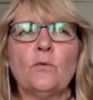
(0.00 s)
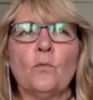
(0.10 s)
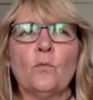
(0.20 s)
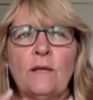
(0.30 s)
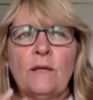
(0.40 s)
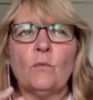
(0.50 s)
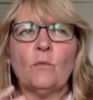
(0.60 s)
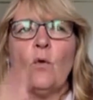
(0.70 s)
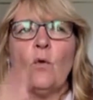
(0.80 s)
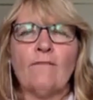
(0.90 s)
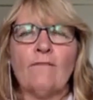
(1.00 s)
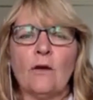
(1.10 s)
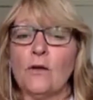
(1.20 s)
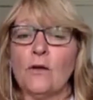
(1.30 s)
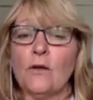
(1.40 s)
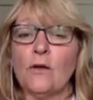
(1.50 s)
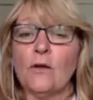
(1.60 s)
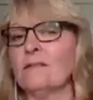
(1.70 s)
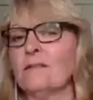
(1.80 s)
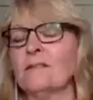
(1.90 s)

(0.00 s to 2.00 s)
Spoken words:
We all have our own strengths,